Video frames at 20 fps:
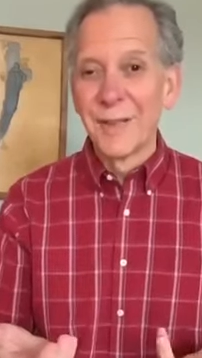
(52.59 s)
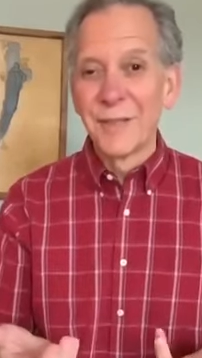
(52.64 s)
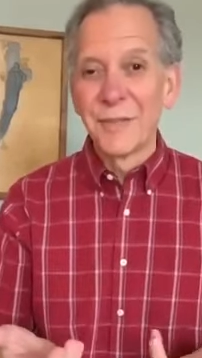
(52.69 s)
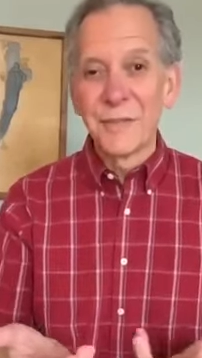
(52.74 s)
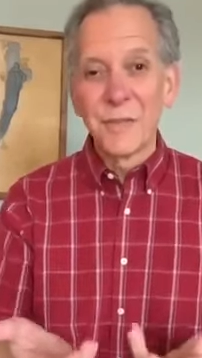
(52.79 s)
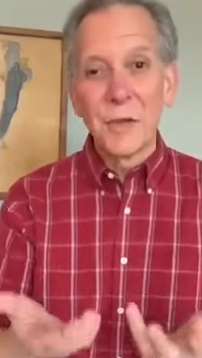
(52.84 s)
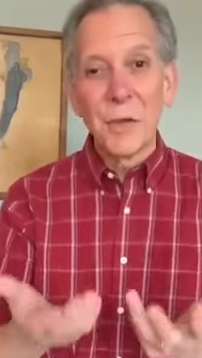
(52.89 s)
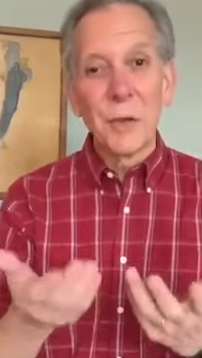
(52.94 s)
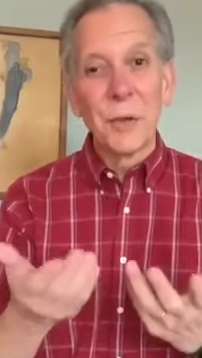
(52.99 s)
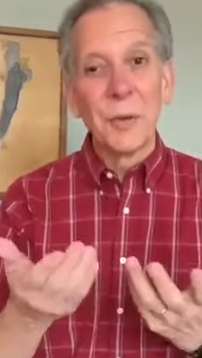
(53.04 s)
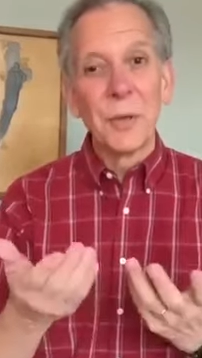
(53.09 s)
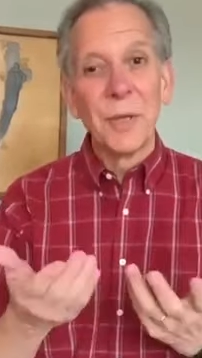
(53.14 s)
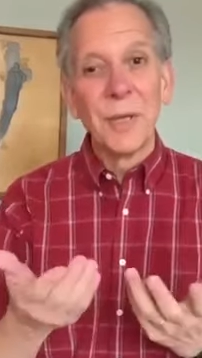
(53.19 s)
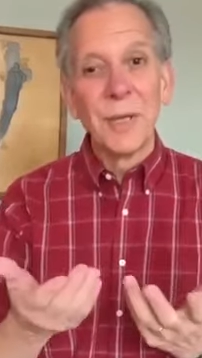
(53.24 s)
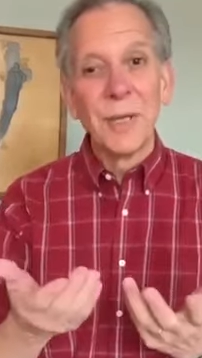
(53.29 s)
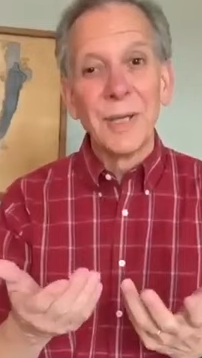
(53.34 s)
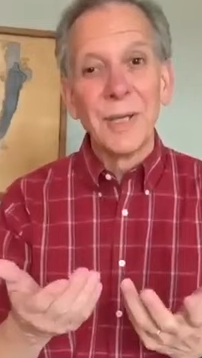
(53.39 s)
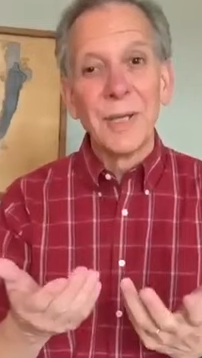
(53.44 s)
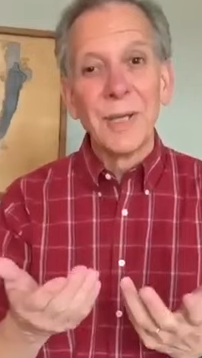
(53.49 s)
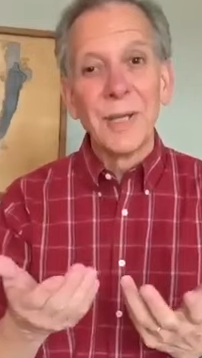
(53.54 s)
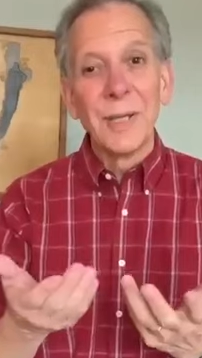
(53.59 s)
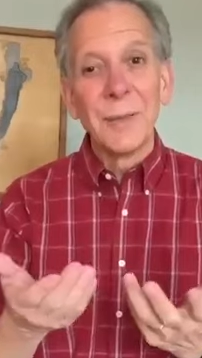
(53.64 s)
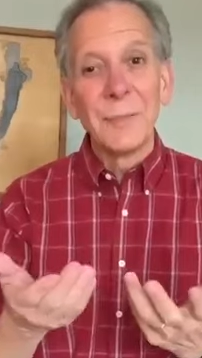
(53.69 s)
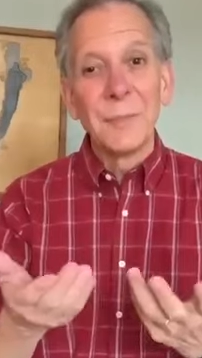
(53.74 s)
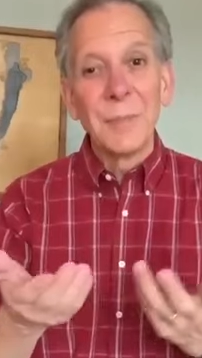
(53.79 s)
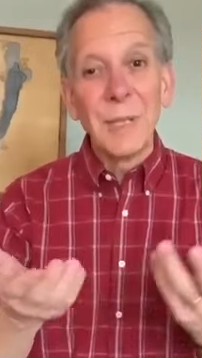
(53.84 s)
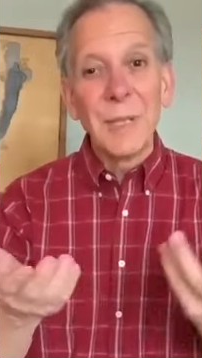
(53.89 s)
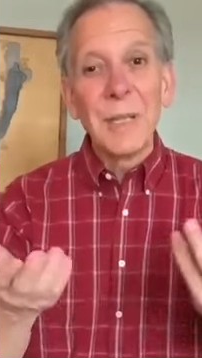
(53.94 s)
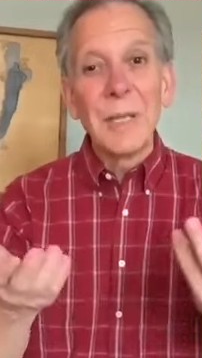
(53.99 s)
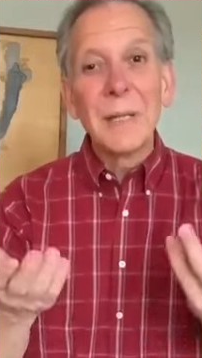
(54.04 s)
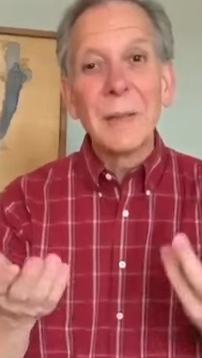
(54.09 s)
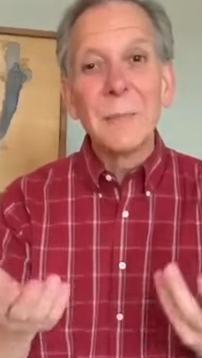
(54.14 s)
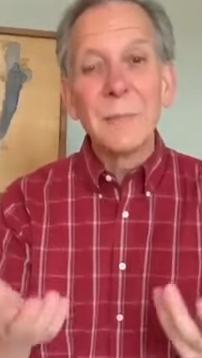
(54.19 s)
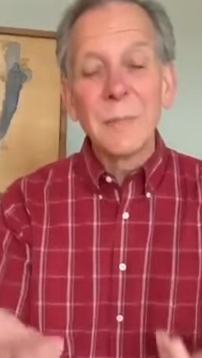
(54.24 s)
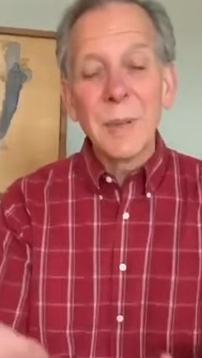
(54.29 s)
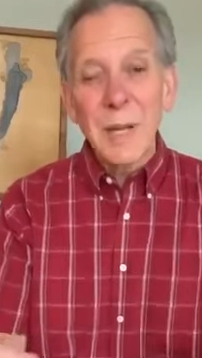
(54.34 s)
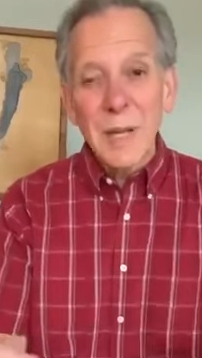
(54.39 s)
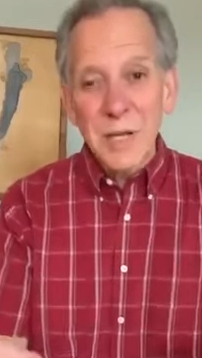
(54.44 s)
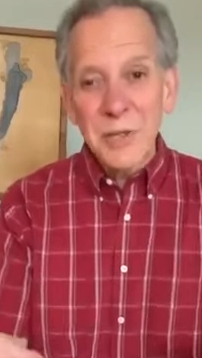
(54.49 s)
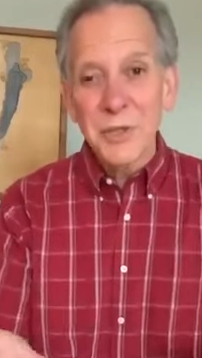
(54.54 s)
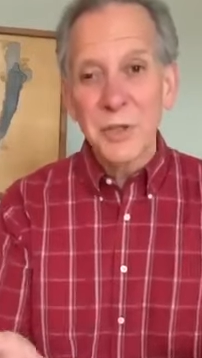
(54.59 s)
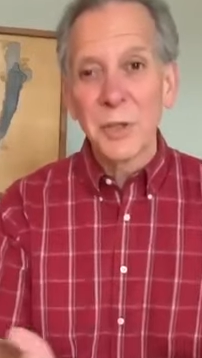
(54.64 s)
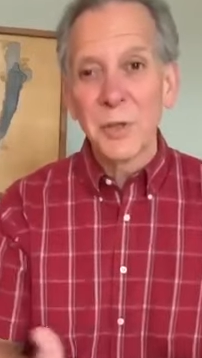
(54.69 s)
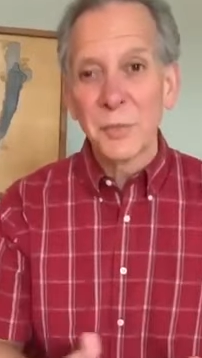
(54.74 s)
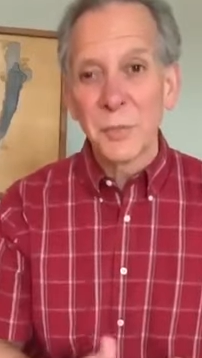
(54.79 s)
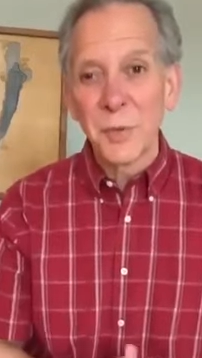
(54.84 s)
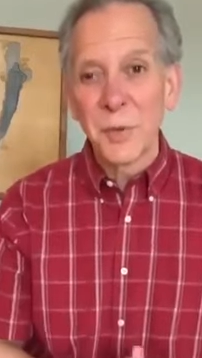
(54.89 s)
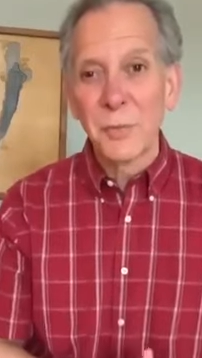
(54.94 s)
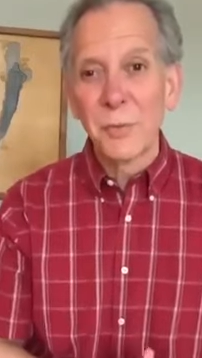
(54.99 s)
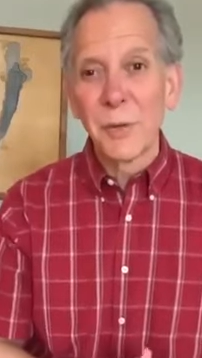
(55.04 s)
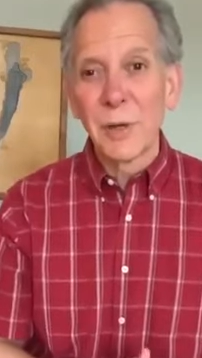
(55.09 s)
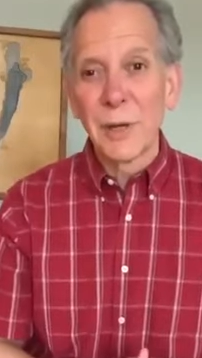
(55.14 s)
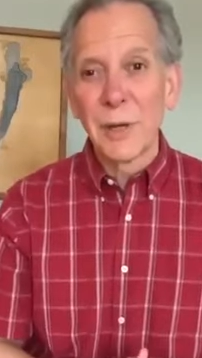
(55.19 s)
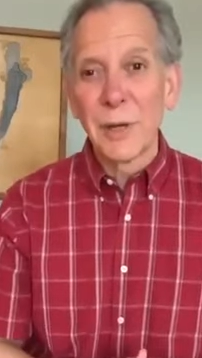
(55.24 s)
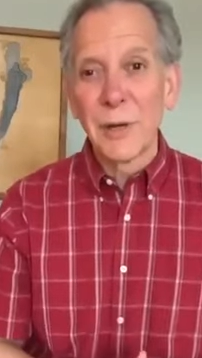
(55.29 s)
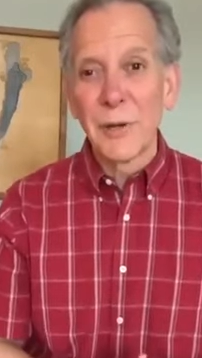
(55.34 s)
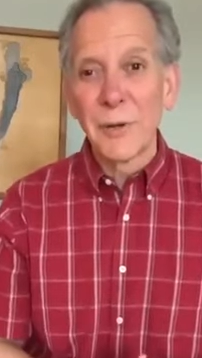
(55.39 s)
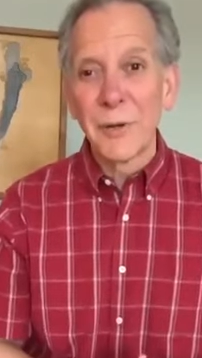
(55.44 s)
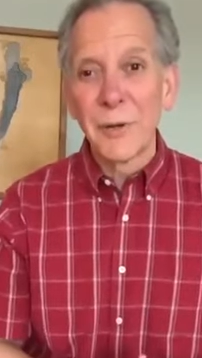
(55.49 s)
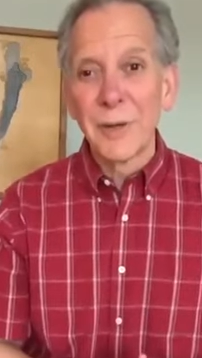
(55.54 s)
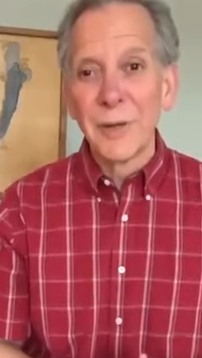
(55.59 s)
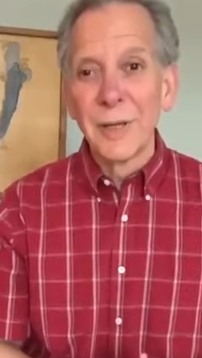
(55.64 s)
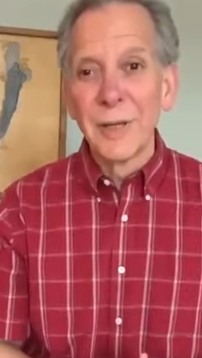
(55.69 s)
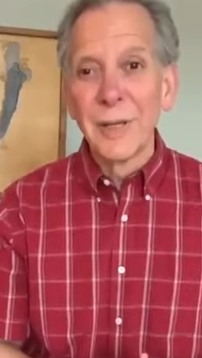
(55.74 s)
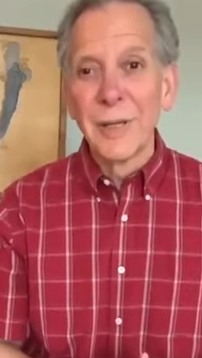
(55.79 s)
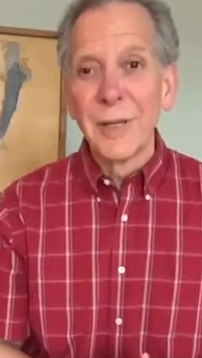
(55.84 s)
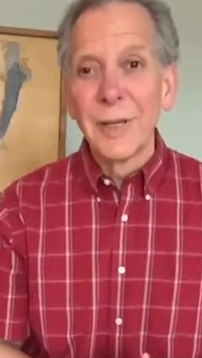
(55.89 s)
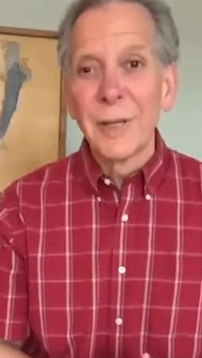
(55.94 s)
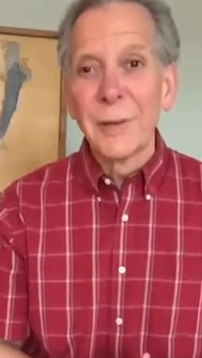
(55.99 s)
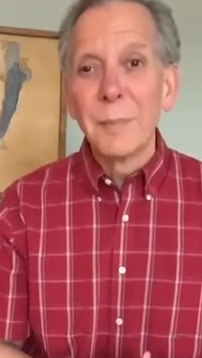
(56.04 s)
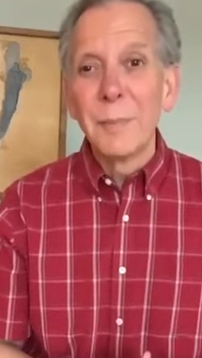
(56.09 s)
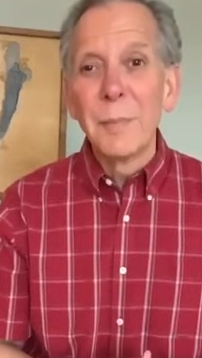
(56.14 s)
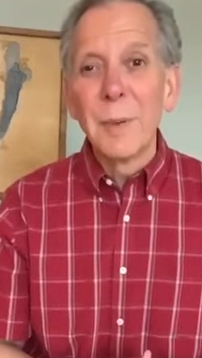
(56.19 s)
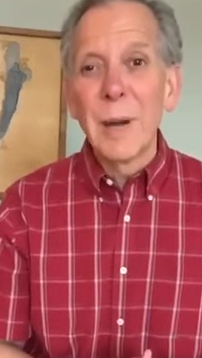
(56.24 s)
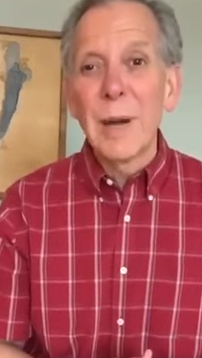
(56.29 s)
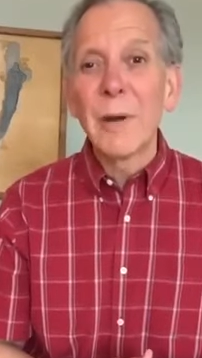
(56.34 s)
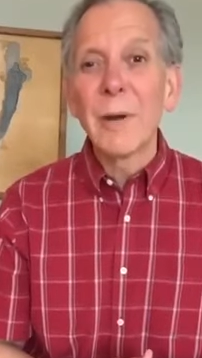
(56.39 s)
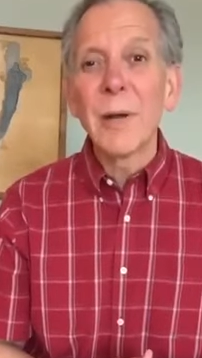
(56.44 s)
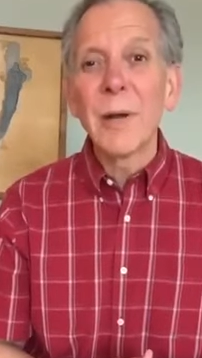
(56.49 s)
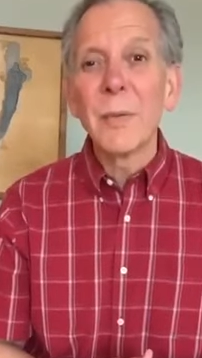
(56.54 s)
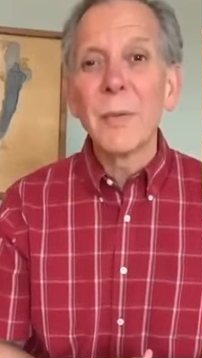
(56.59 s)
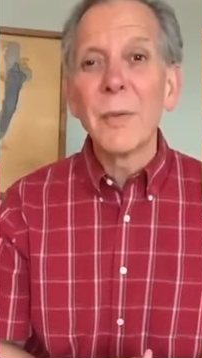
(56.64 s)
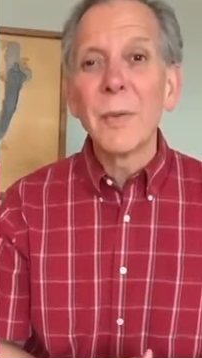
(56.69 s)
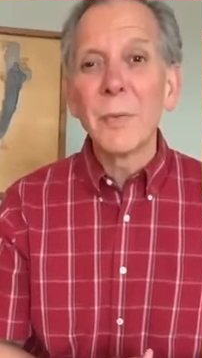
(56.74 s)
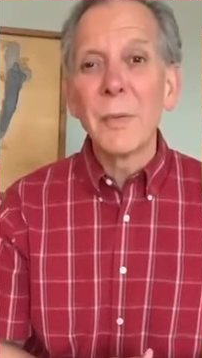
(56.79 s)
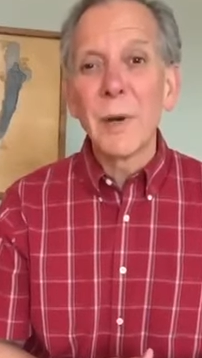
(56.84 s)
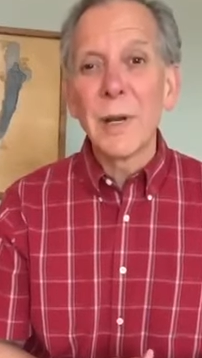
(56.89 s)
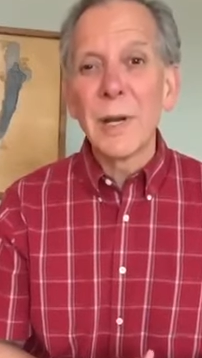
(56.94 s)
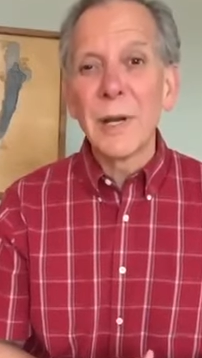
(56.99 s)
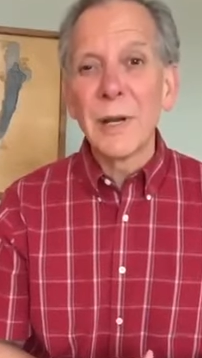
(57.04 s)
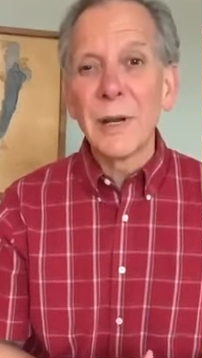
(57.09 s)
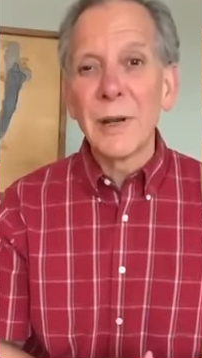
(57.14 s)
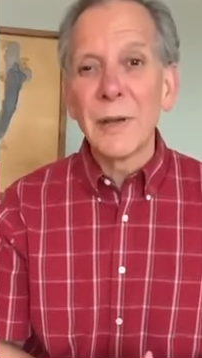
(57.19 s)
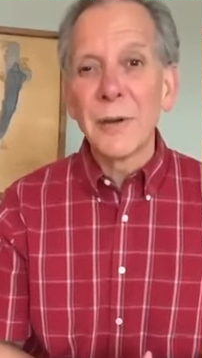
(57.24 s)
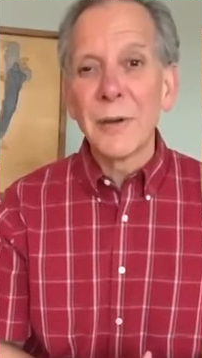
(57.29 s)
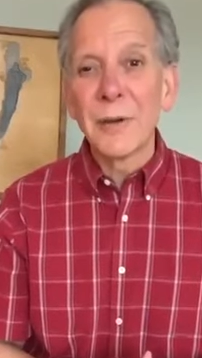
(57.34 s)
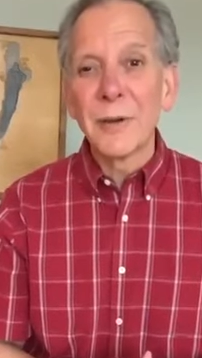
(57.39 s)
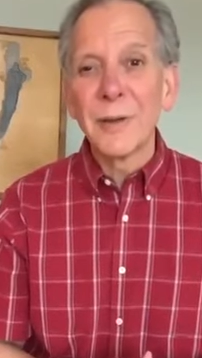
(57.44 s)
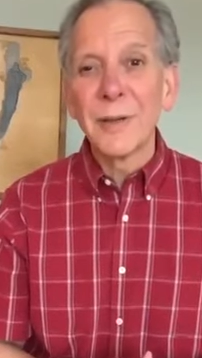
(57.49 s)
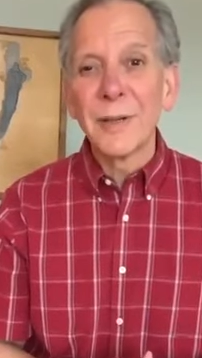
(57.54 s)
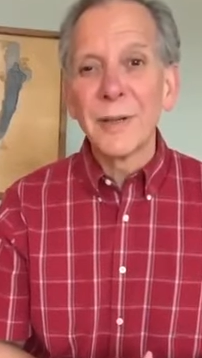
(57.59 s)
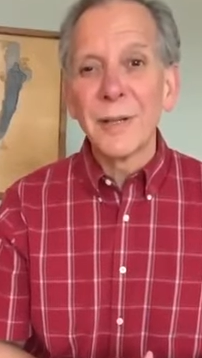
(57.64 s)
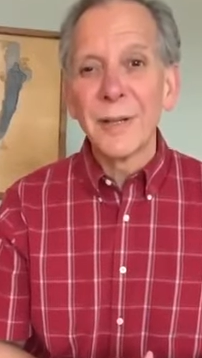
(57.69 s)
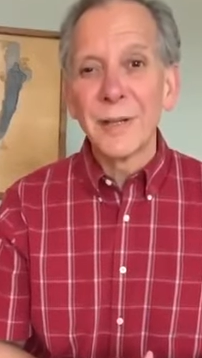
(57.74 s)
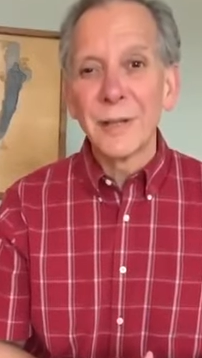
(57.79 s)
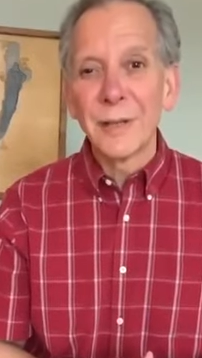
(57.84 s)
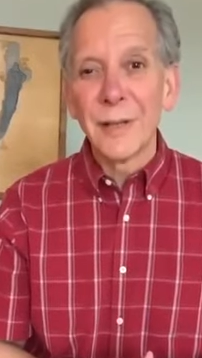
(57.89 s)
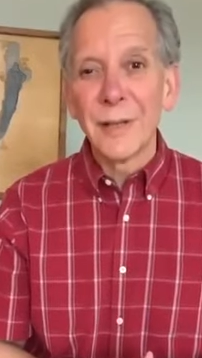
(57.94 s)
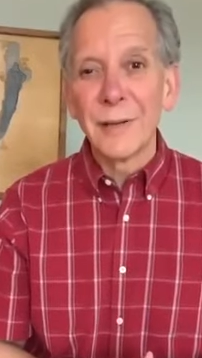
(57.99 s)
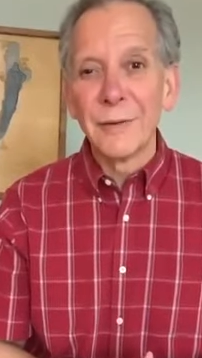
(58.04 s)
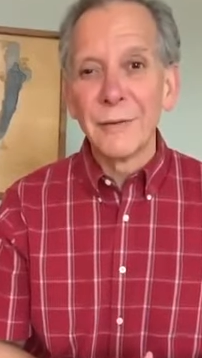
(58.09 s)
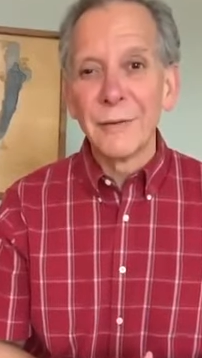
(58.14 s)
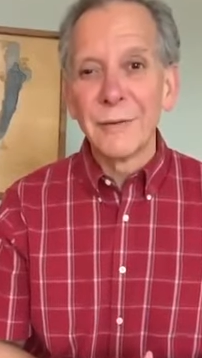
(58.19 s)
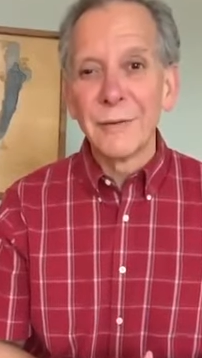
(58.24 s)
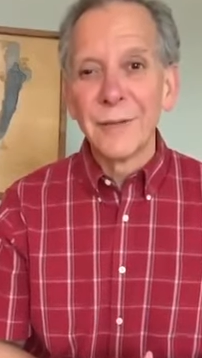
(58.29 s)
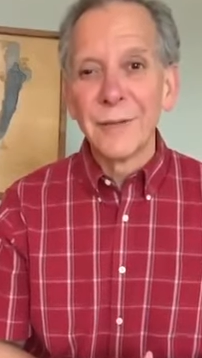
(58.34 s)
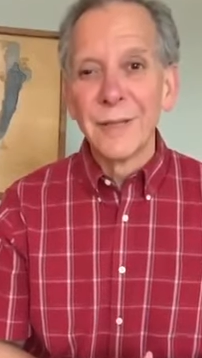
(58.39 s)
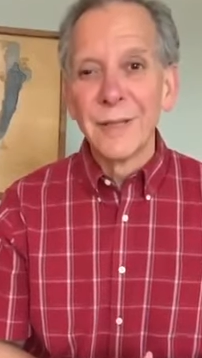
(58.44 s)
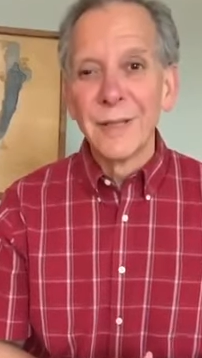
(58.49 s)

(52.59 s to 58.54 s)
So be patient with one another, bearing with one another in love.